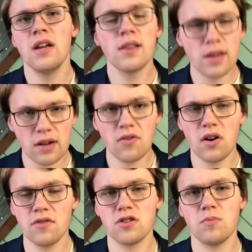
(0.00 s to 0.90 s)
Thank you for
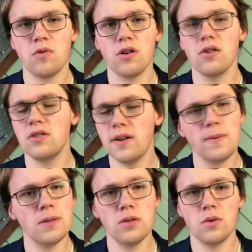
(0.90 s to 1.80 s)
all of your support. I would never
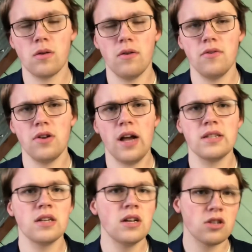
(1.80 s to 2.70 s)
be able to do without all of you
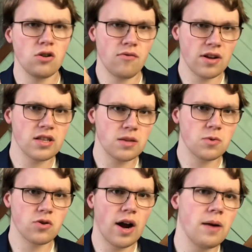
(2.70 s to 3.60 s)
guys, so don't forget to
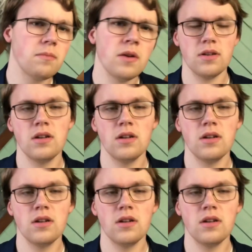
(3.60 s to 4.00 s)
subscribe.